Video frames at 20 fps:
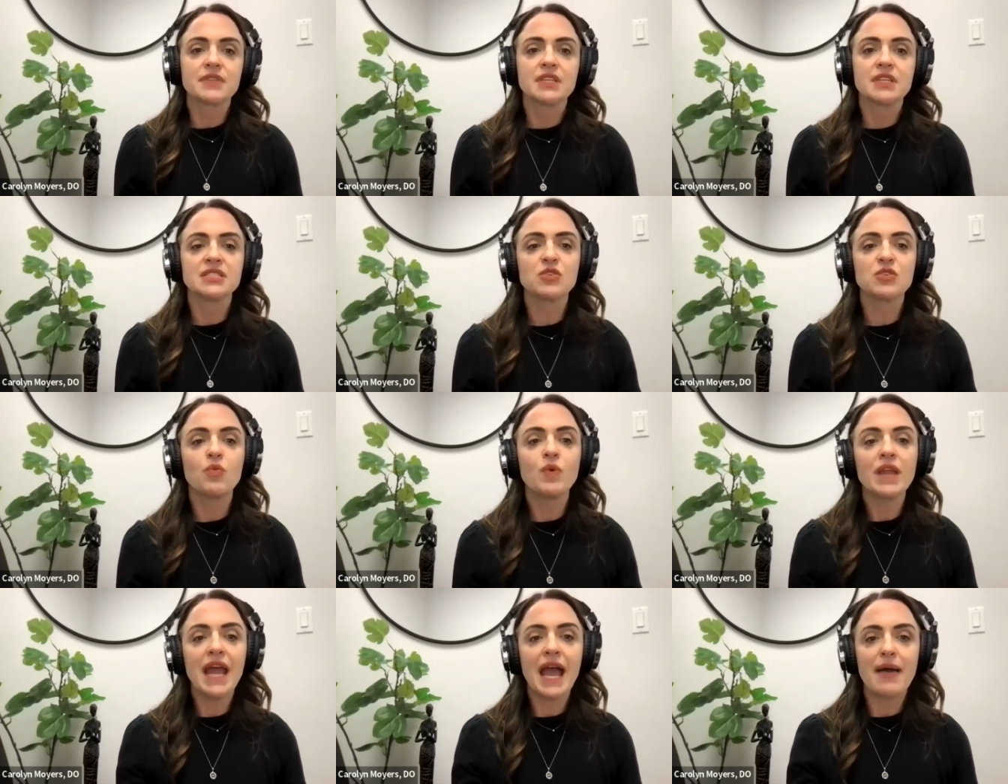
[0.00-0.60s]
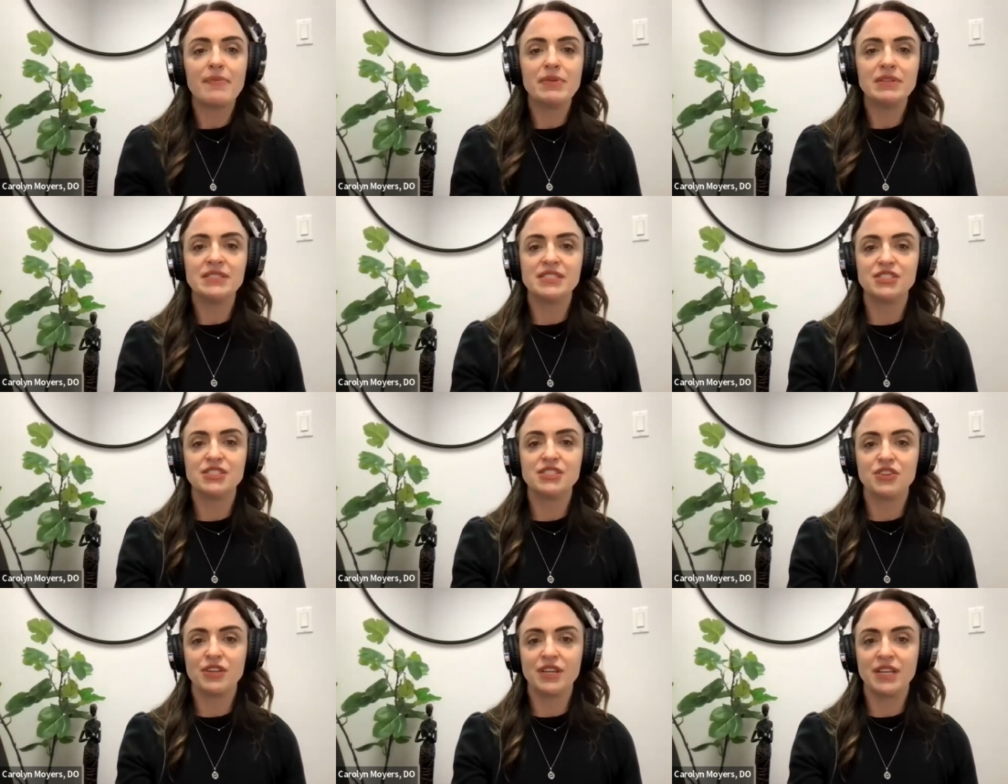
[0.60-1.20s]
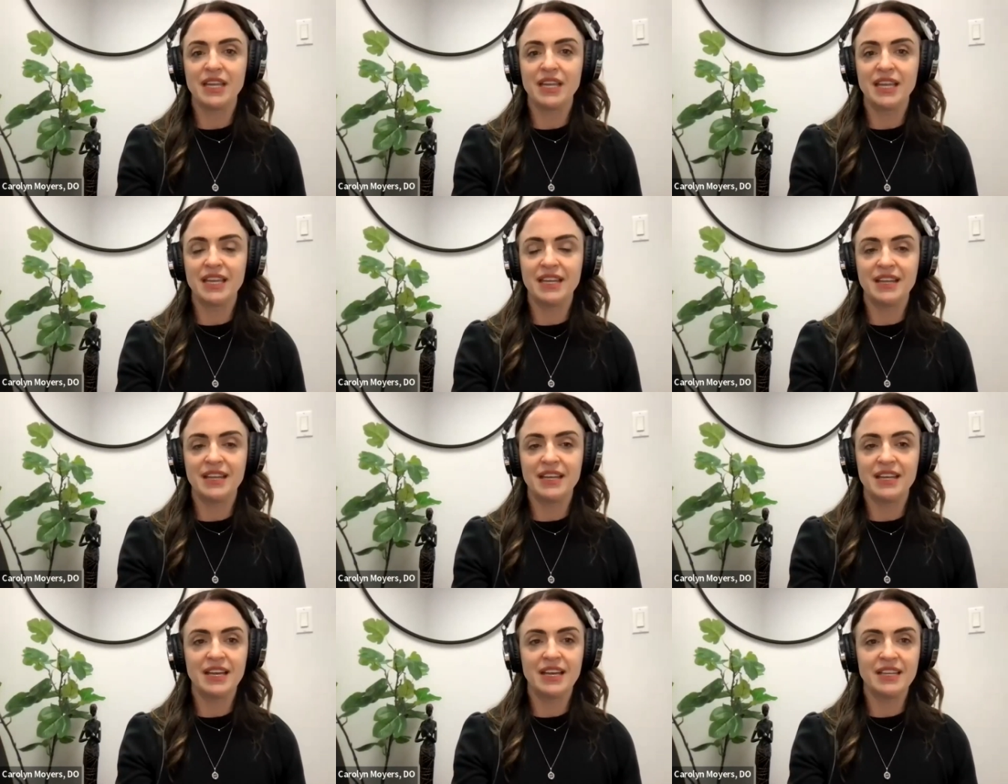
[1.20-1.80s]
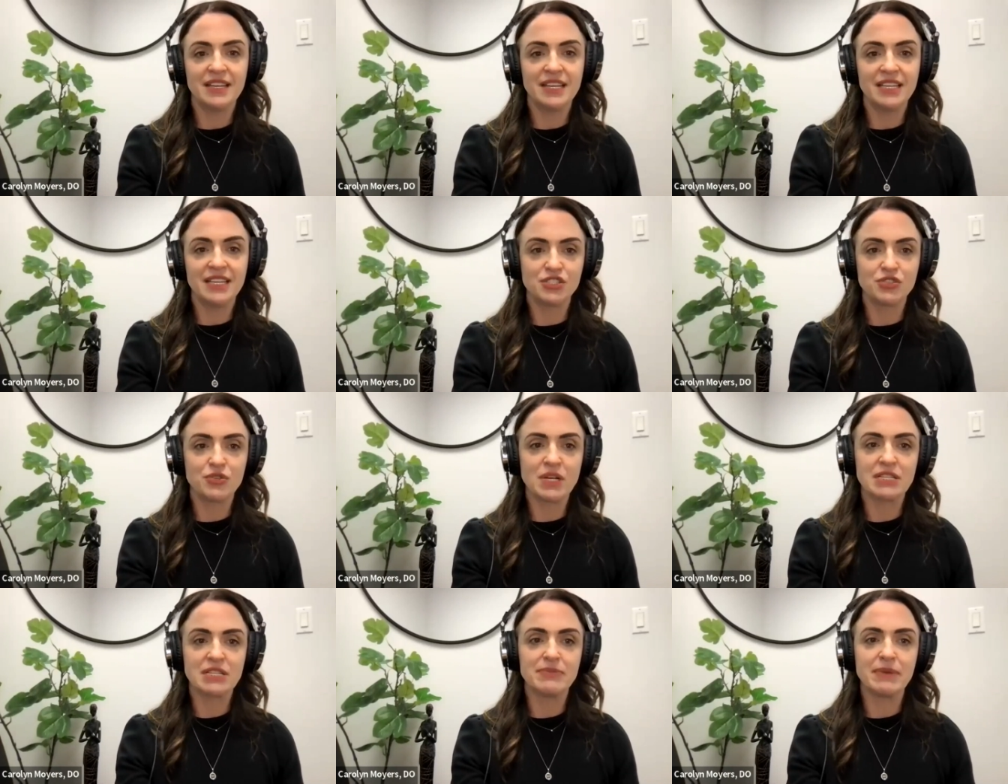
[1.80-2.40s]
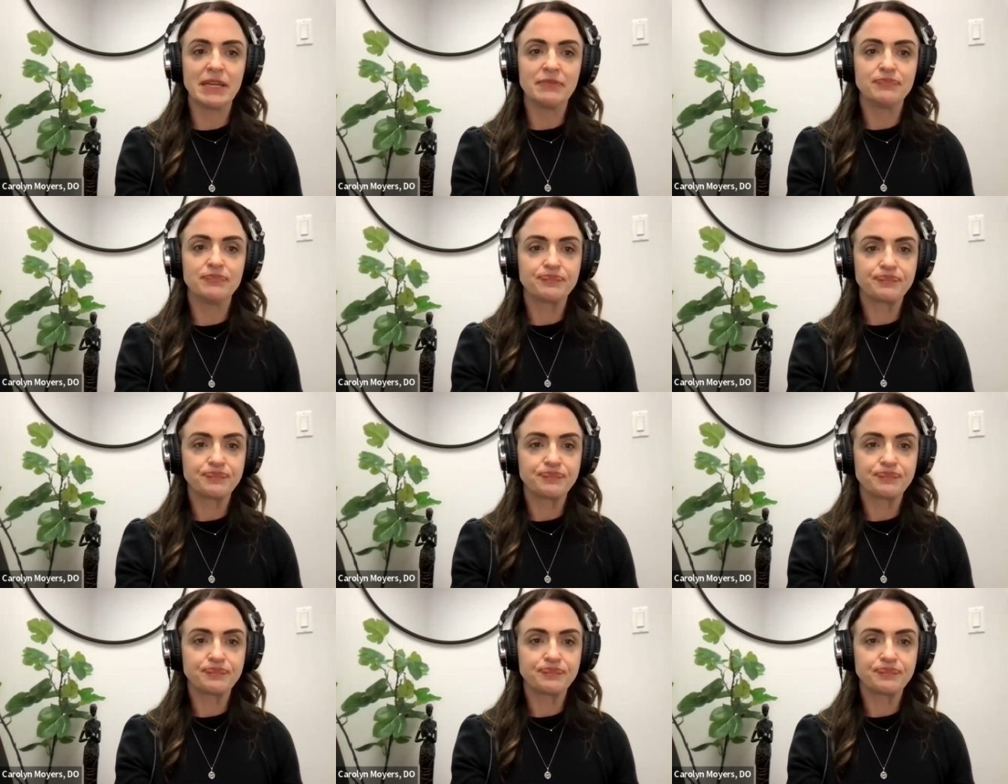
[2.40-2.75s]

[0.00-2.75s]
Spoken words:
So what happens during a hysterectomy?